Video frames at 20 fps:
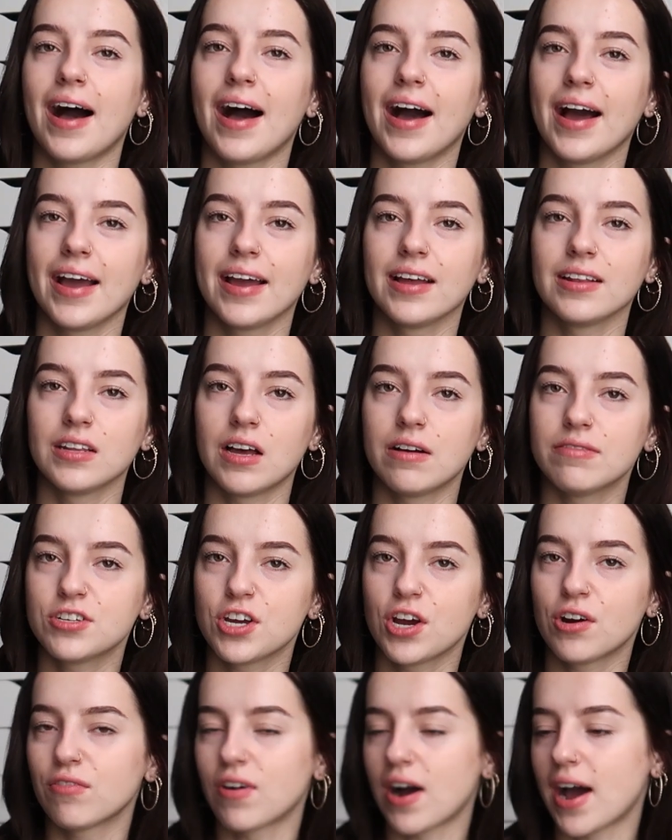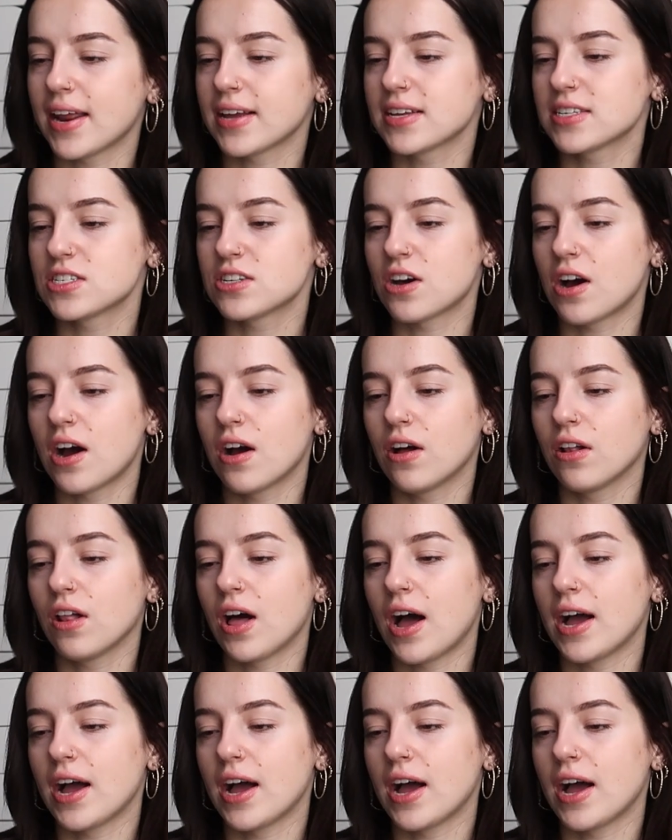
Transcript: I loved her writing style.